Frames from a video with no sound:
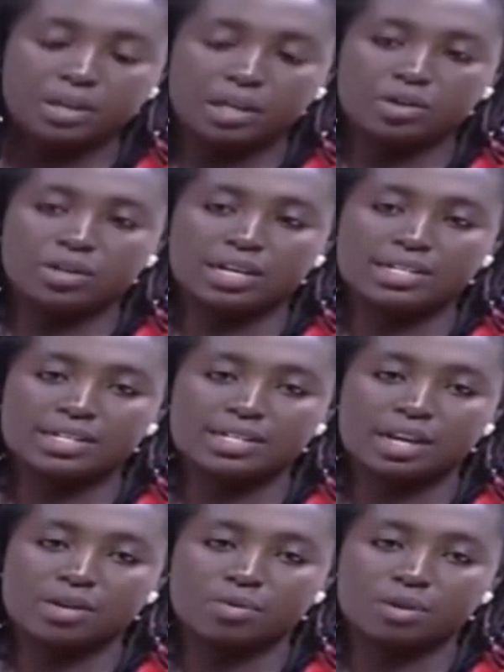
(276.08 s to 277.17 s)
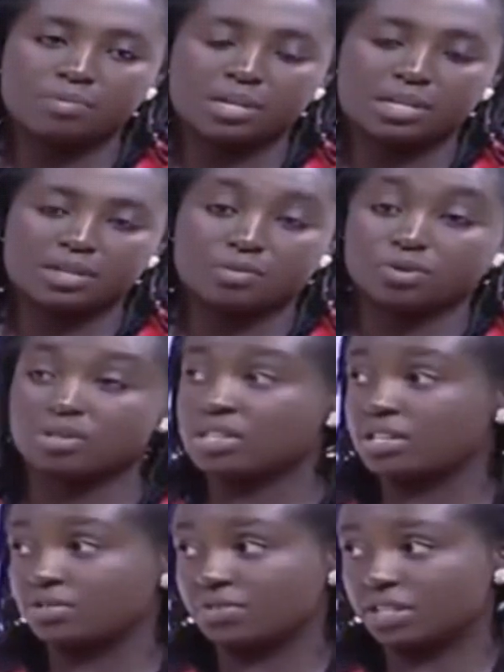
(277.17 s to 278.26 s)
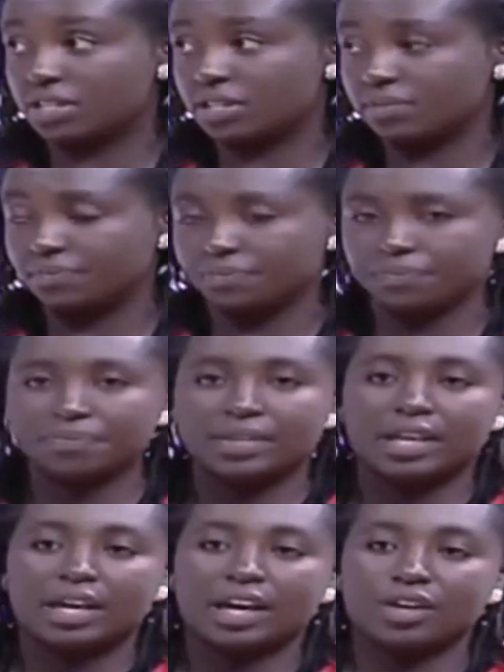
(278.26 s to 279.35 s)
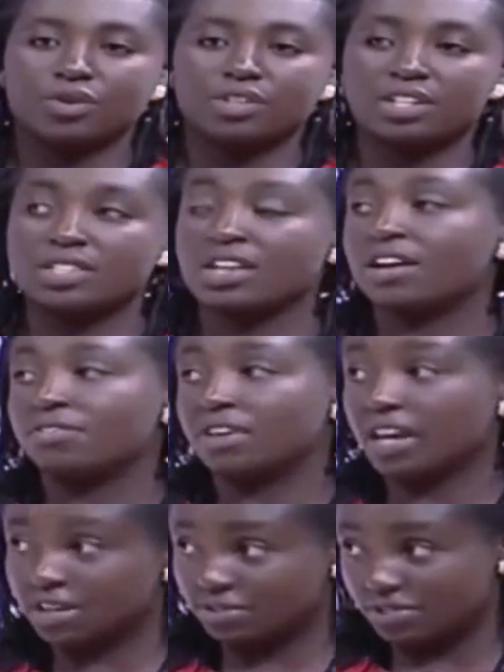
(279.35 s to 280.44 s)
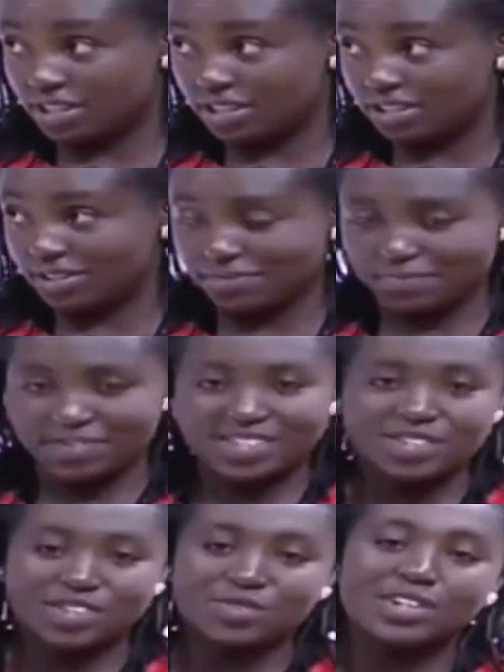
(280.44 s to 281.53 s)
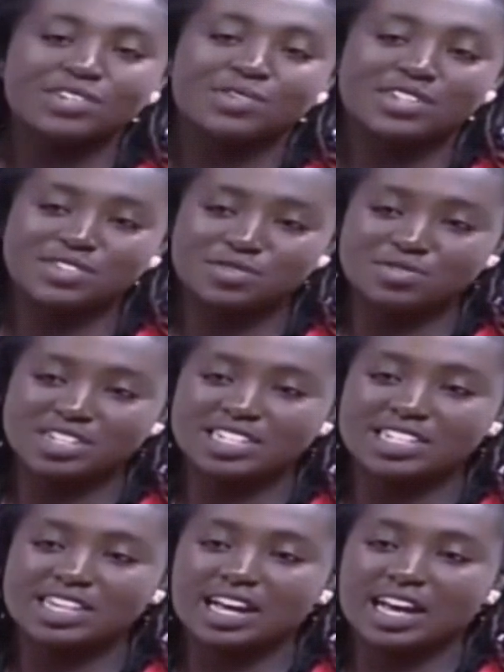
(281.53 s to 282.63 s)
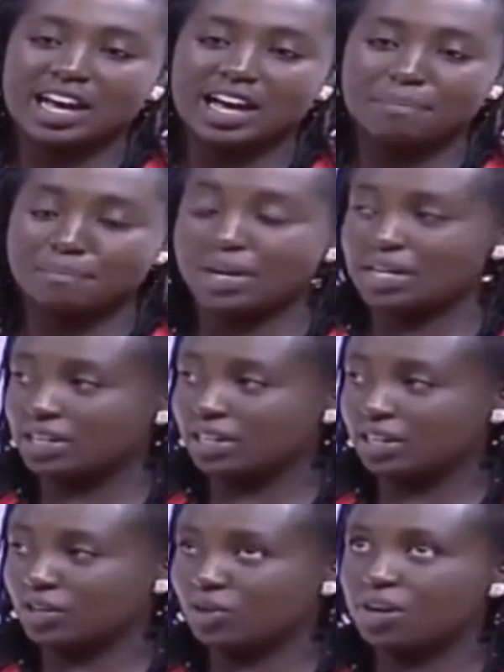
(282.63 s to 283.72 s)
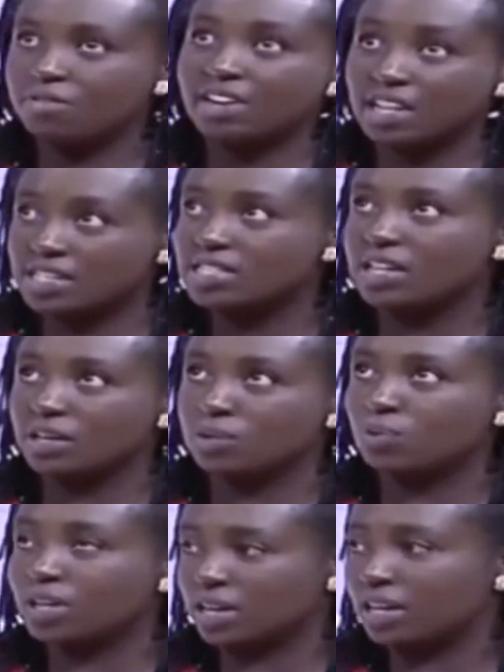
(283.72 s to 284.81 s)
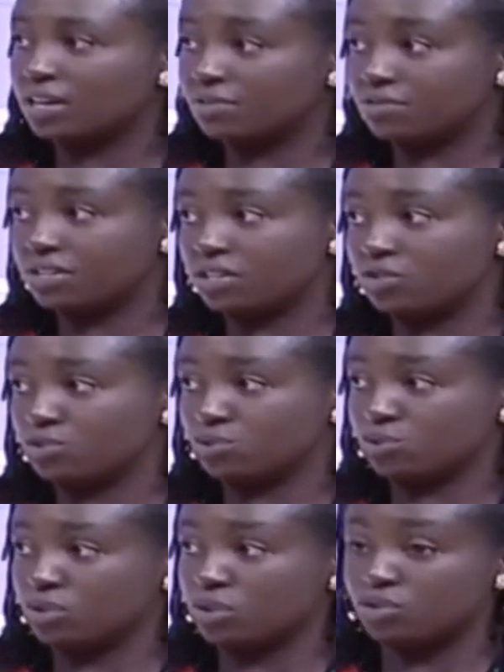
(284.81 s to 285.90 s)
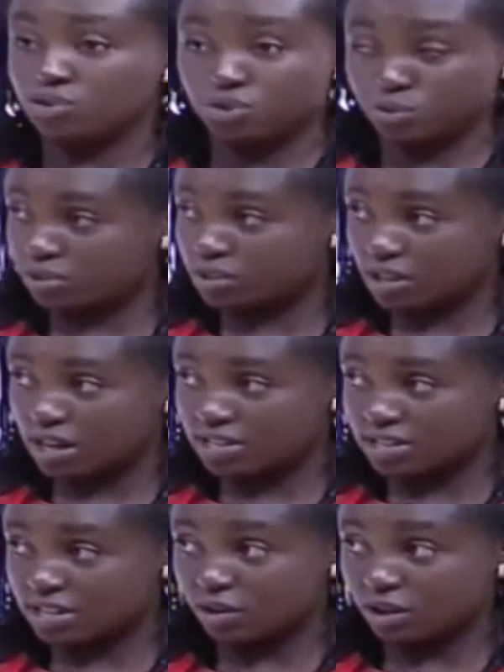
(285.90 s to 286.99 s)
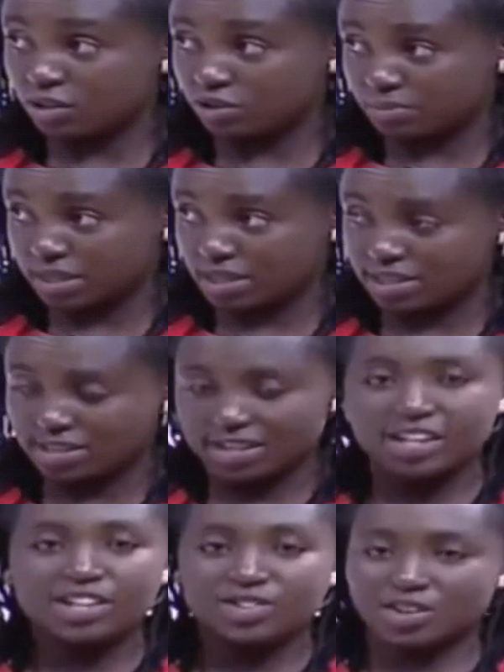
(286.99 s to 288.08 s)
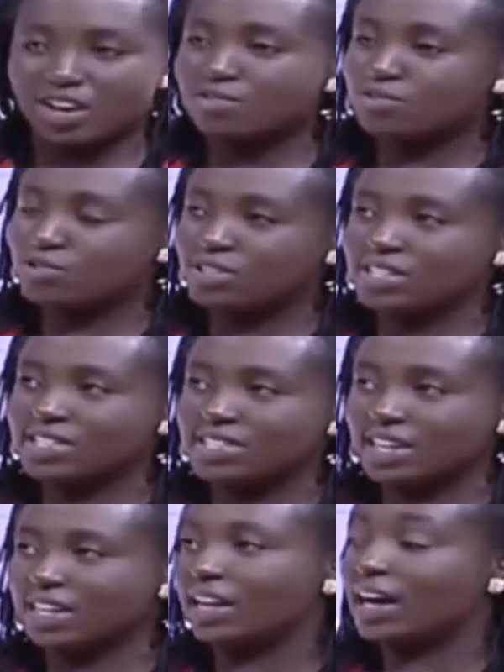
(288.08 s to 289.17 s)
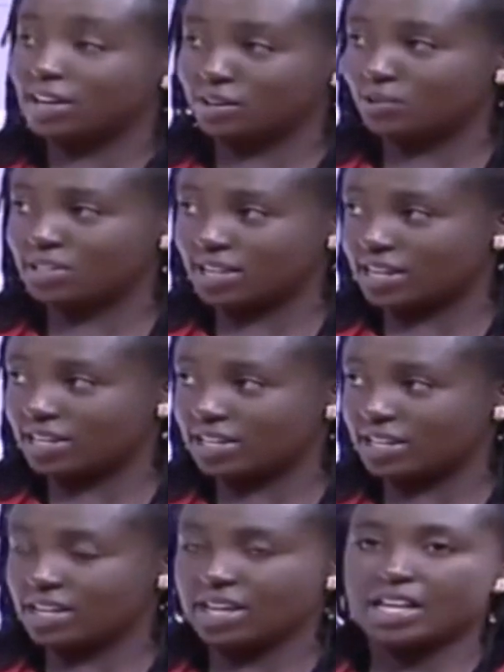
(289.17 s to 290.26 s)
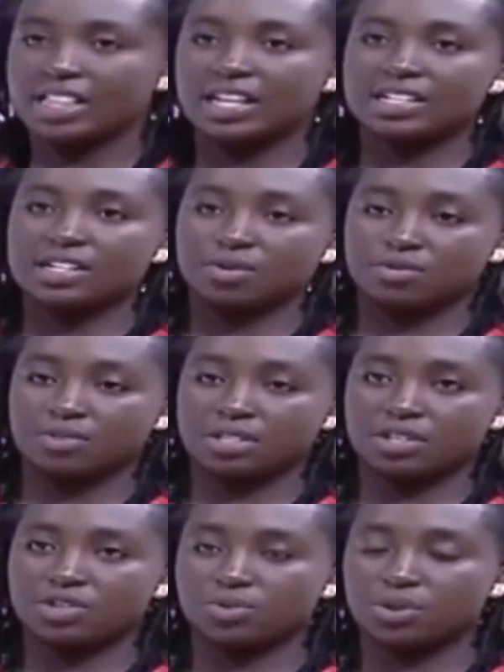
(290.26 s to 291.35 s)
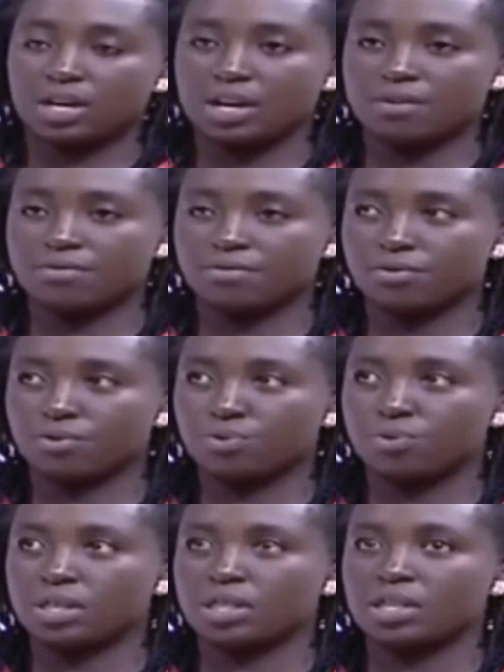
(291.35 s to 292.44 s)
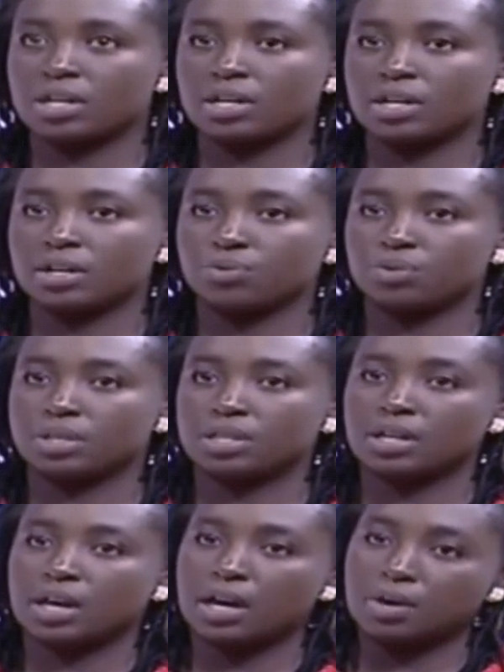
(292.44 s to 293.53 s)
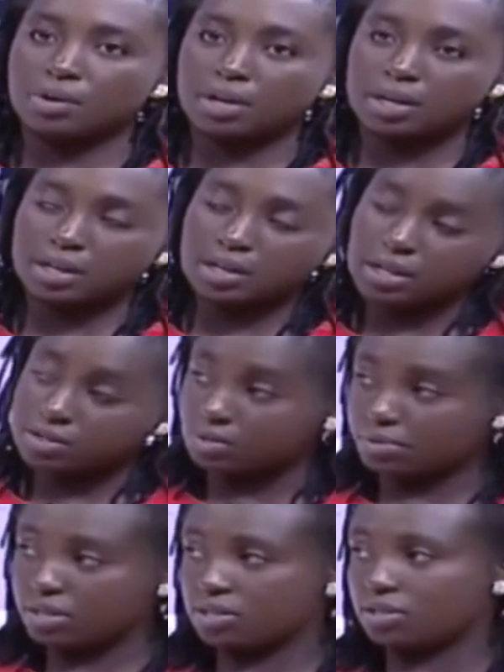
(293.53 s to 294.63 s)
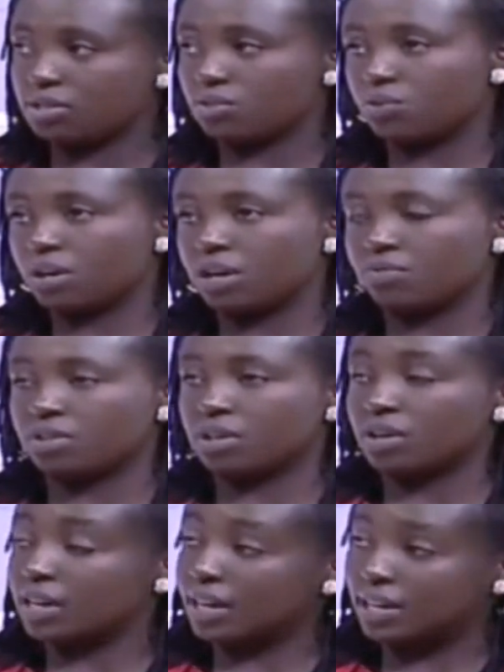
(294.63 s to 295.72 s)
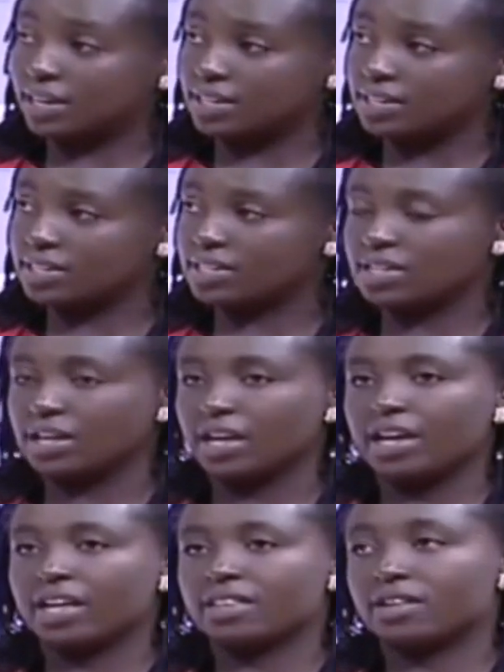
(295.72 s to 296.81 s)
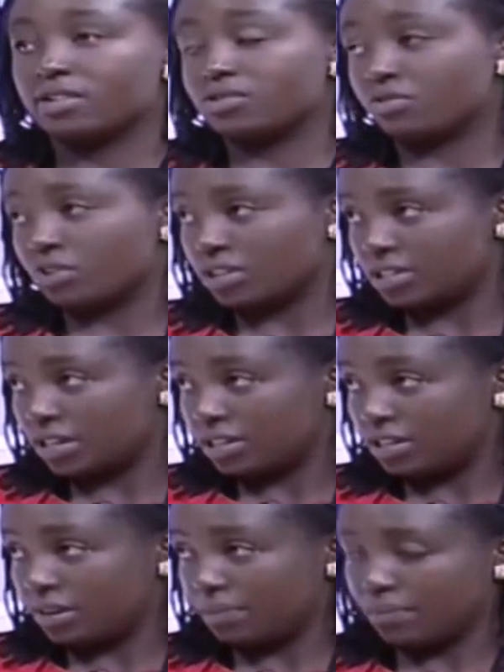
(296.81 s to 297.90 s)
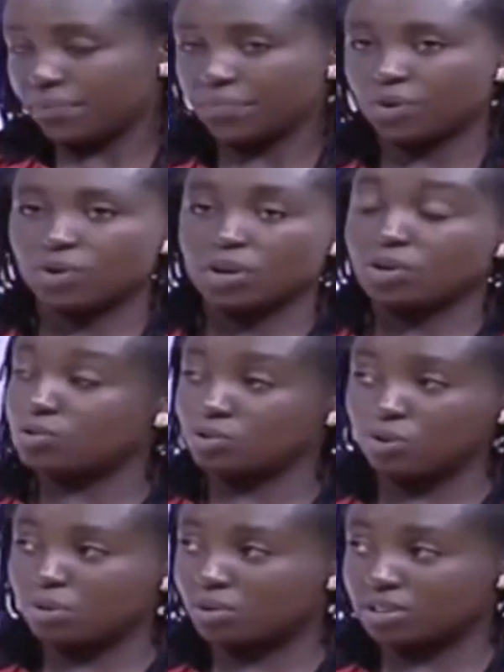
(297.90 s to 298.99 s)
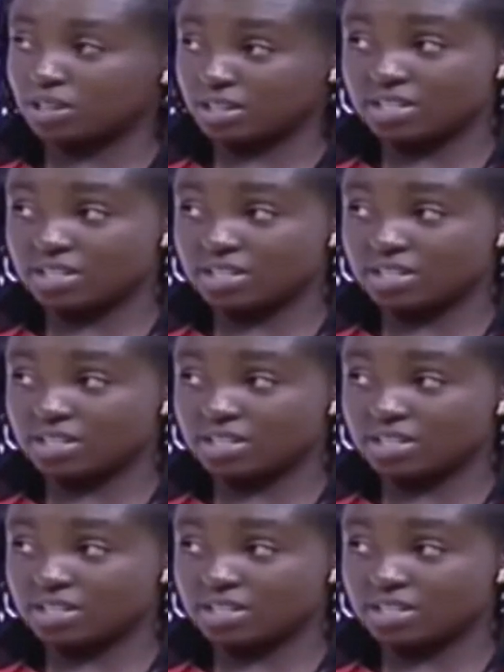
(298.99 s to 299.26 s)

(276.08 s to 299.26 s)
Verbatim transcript: You'll get a normal bed is about six feet, mm-hmm. and you just have eight feet. So when, once you fit a bed, you have less than one and a half feet to, to use as a circulation path. So you have to design around that. That is a conversation we have with, uh, with our customers, we have with our clients, and the rest of our design team on how to go about it.